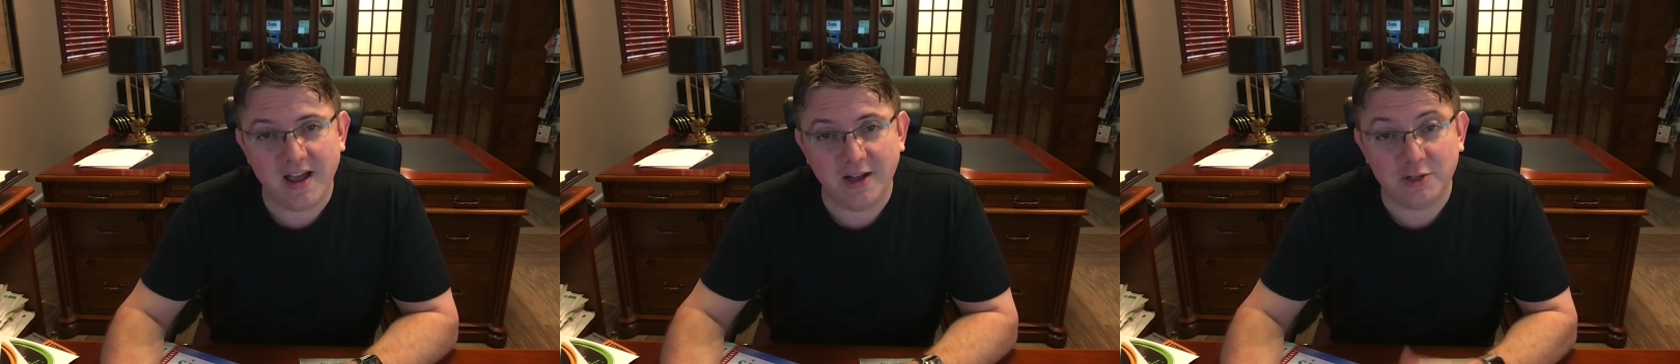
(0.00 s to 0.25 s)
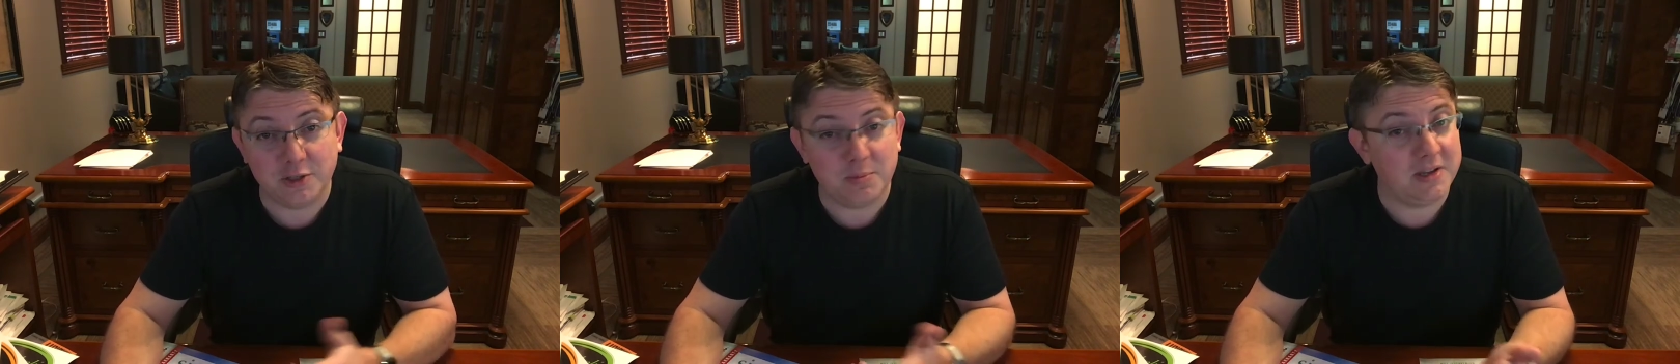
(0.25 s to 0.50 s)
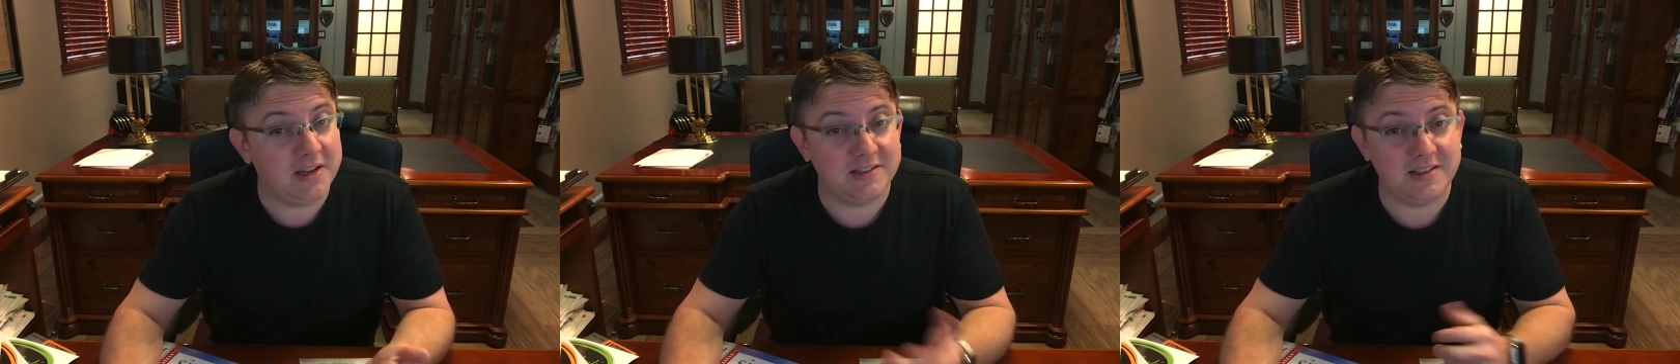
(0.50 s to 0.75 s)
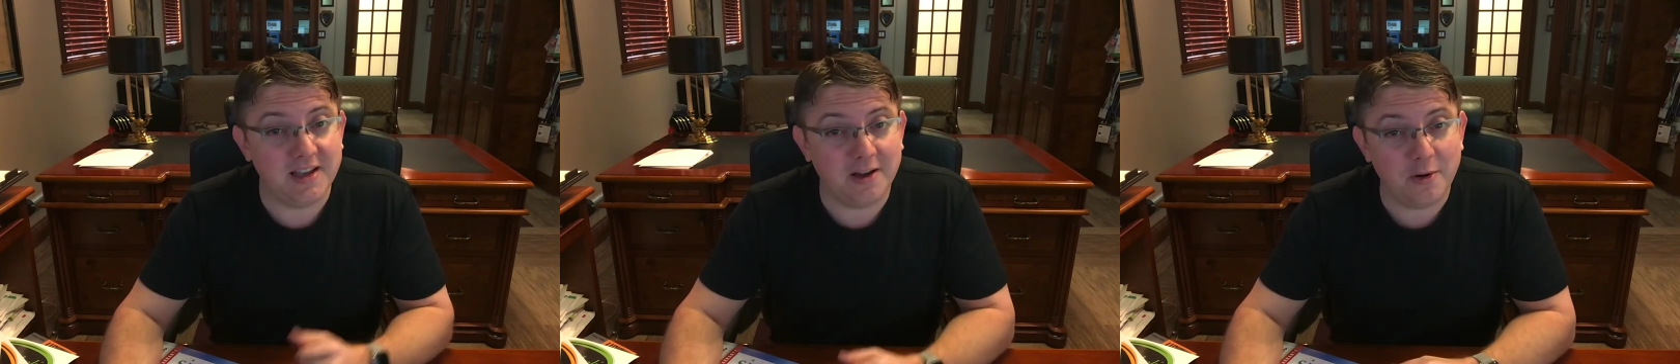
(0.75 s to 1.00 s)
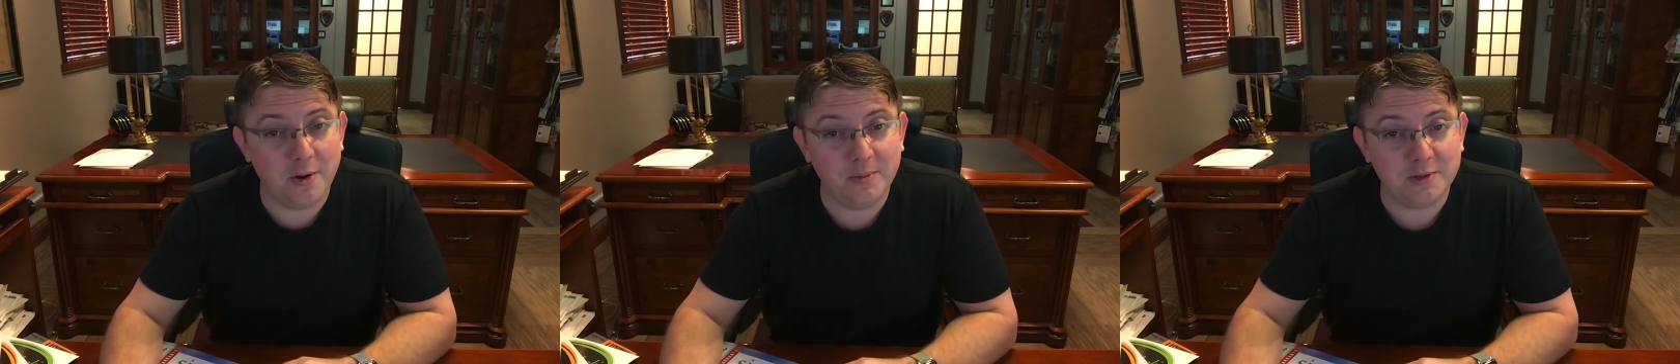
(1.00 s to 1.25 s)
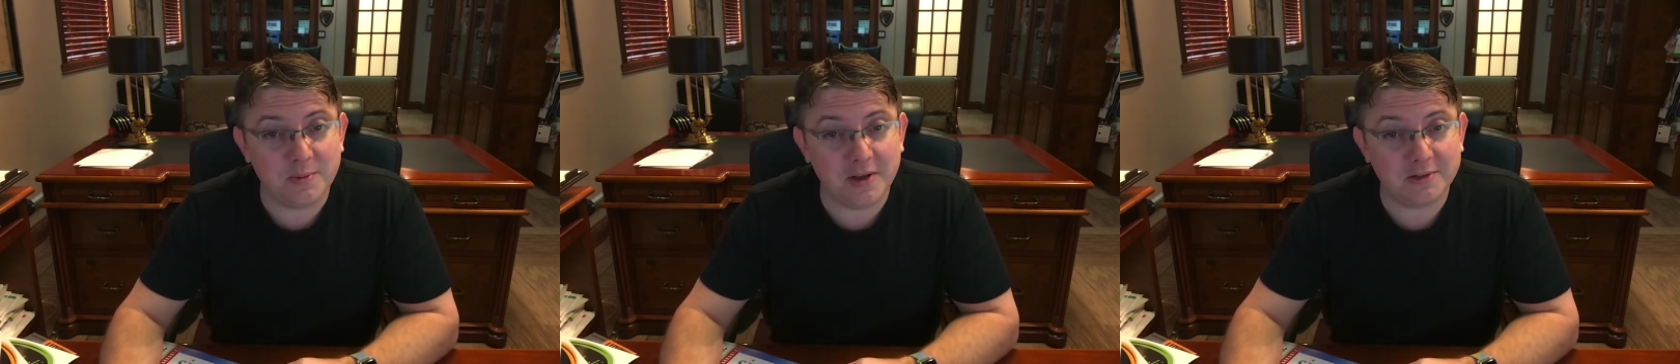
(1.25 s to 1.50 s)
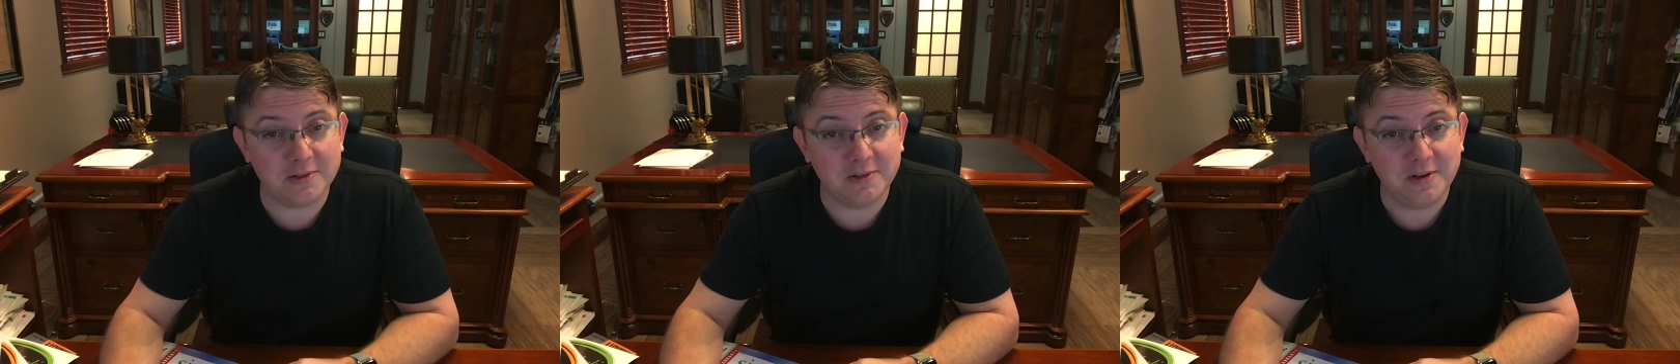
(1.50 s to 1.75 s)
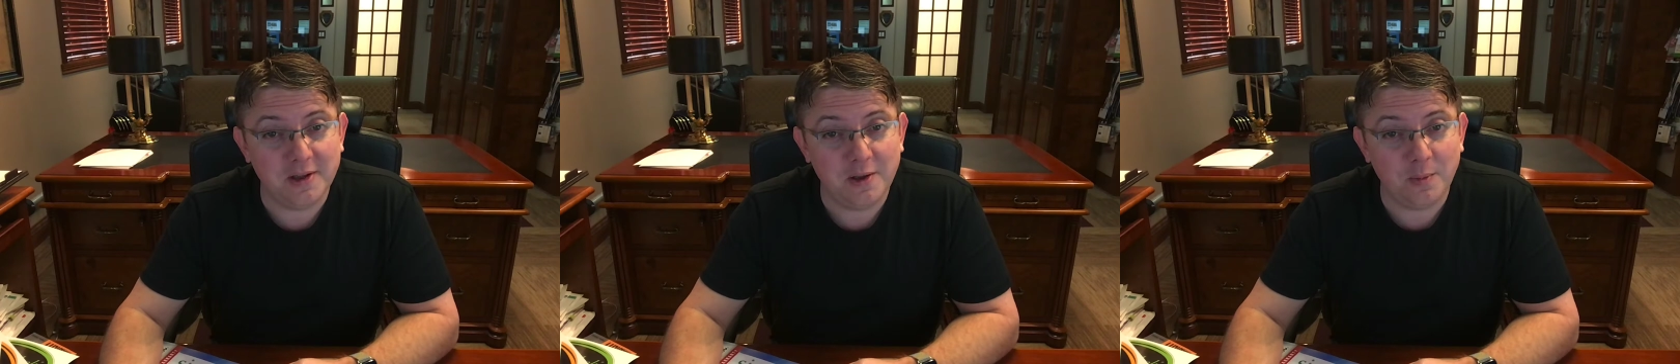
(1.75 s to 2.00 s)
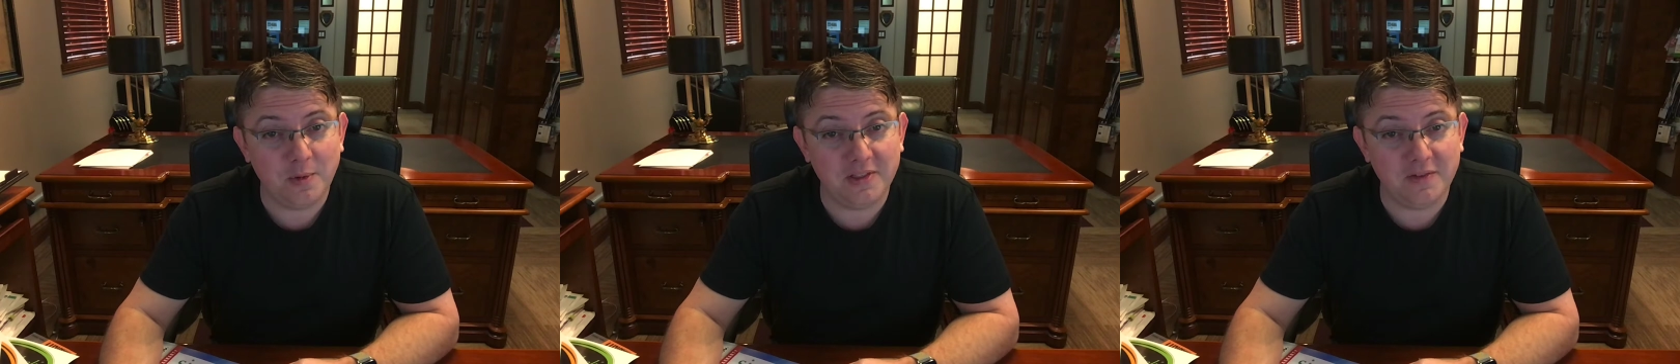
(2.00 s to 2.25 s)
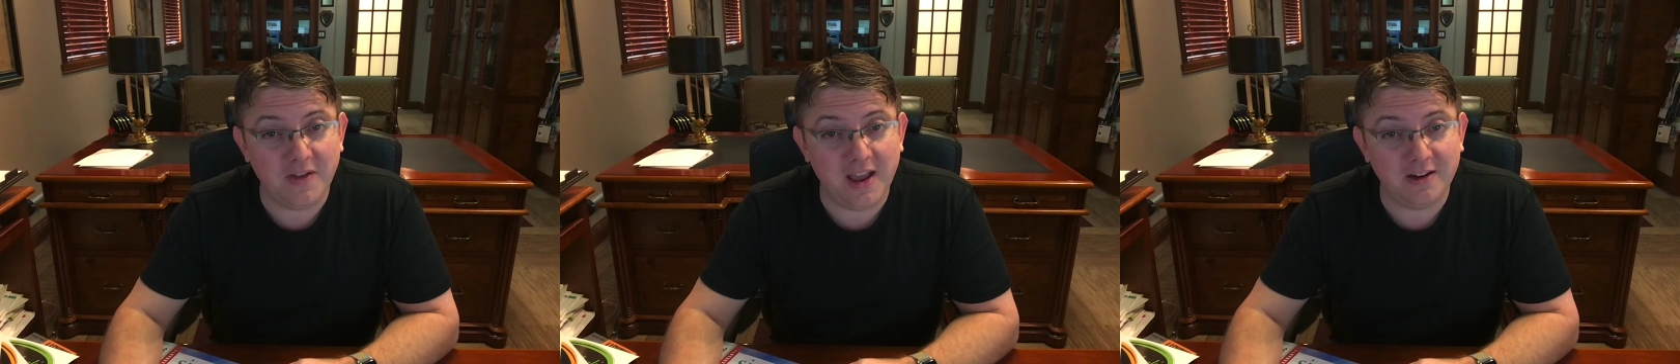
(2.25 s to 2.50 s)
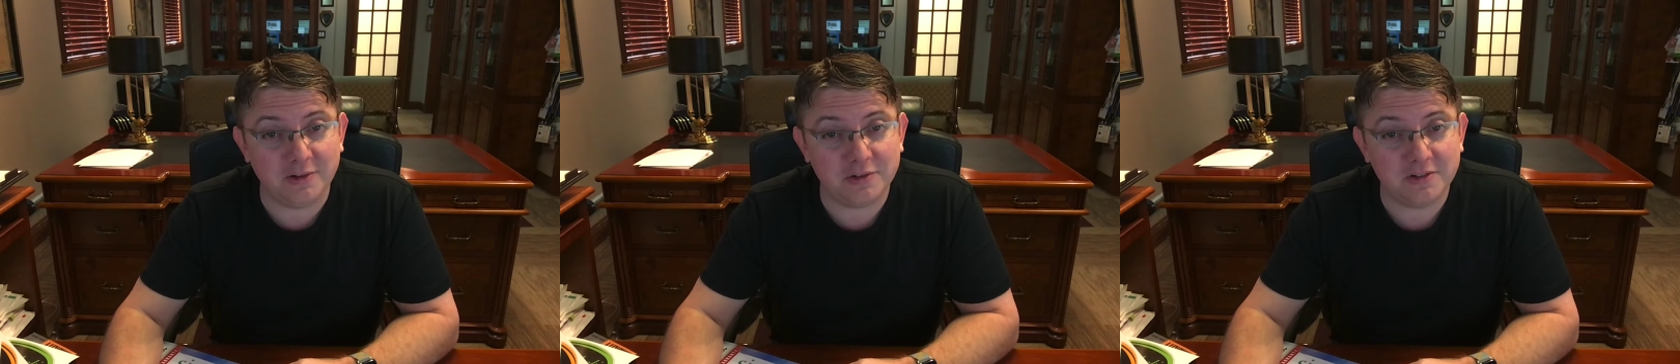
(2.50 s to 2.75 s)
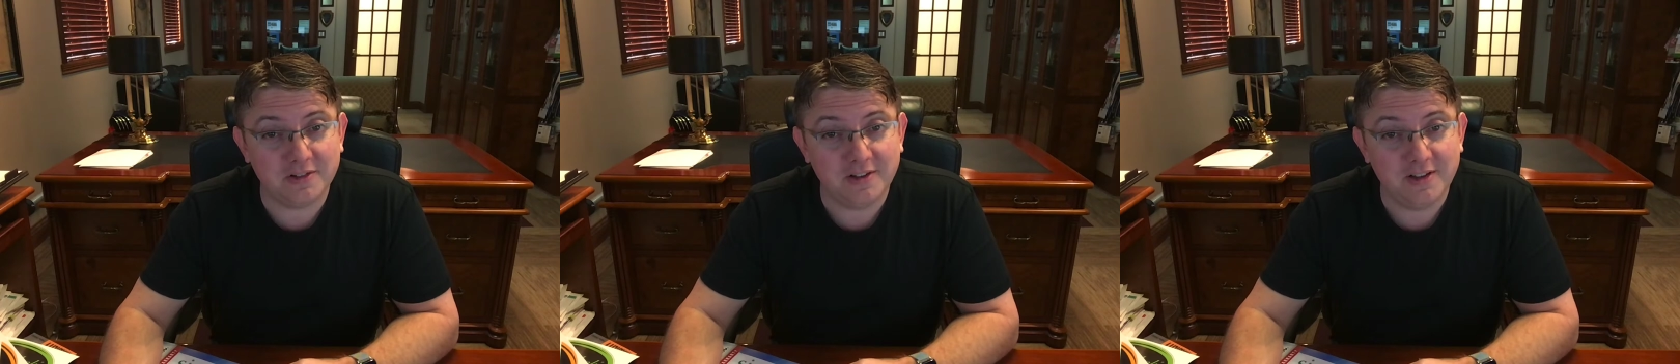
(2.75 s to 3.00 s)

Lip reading: just because he got a home inspection with Advantage.